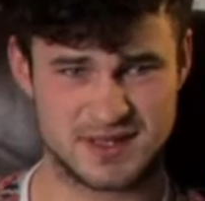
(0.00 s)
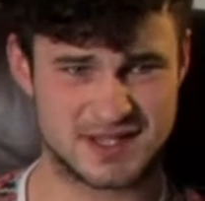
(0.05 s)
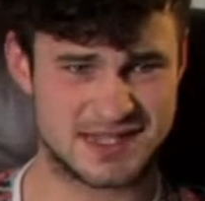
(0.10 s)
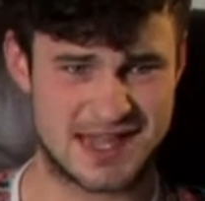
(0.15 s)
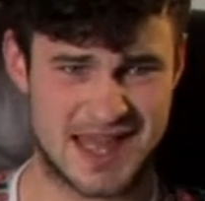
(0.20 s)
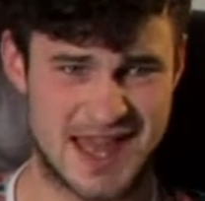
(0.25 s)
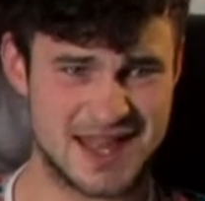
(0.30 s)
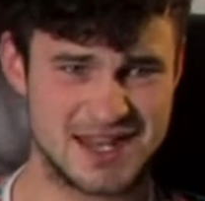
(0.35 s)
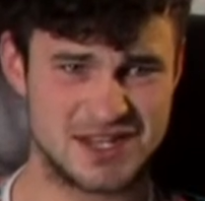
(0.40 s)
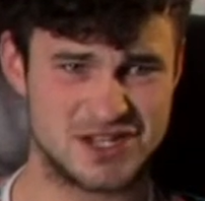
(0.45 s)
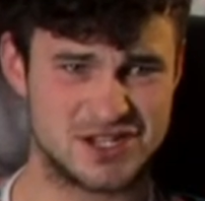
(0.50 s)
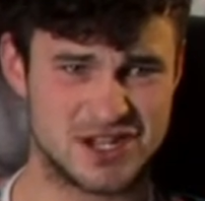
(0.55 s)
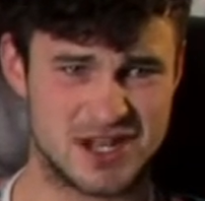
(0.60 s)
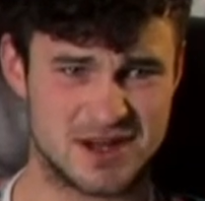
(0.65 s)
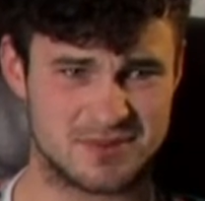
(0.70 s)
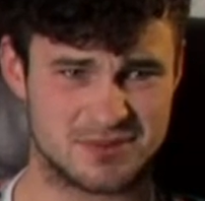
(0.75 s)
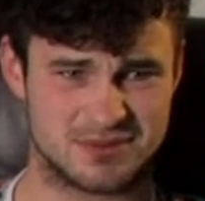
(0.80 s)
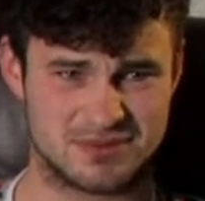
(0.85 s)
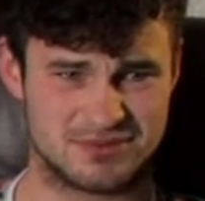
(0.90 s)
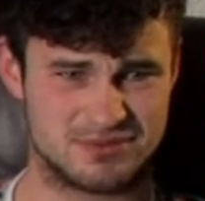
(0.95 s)
this head
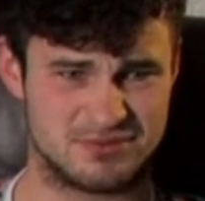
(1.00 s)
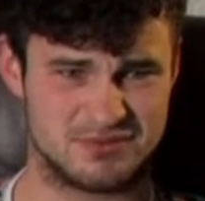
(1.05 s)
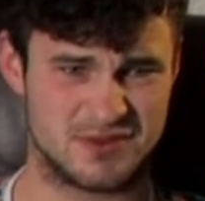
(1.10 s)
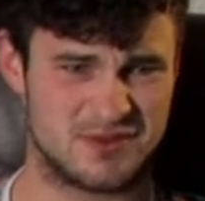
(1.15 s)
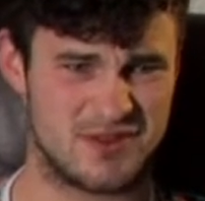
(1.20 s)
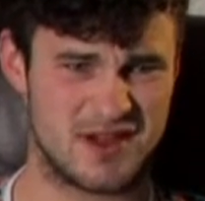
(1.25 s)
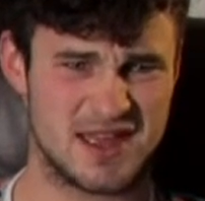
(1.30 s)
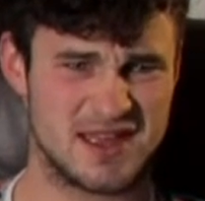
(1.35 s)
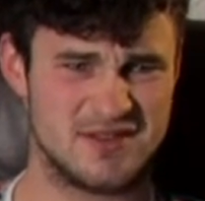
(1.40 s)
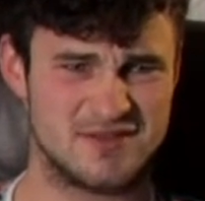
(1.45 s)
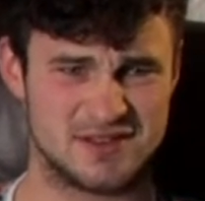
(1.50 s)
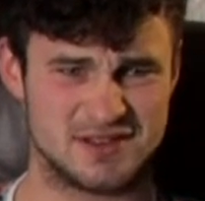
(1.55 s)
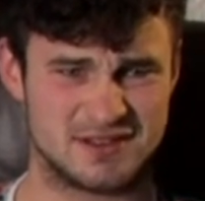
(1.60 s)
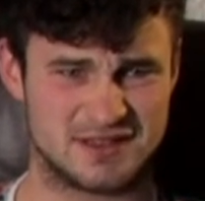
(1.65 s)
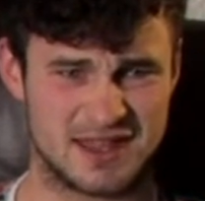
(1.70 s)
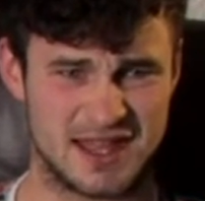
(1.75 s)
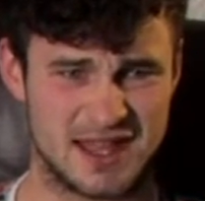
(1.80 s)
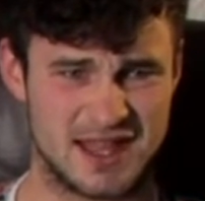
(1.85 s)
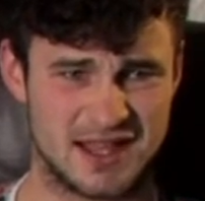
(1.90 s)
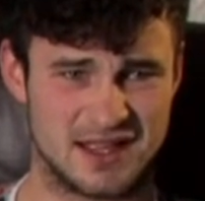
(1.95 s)
shop revival
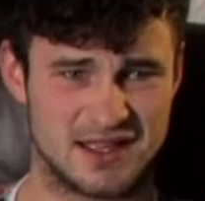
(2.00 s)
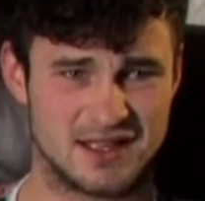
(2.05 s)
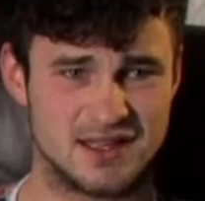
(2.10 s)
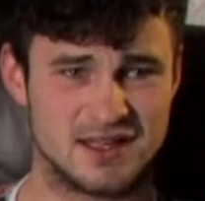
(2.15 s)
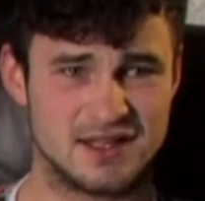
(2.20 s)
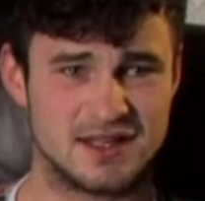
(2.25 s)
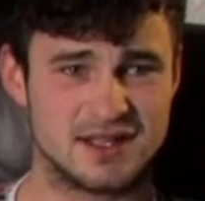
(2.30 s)
thing?"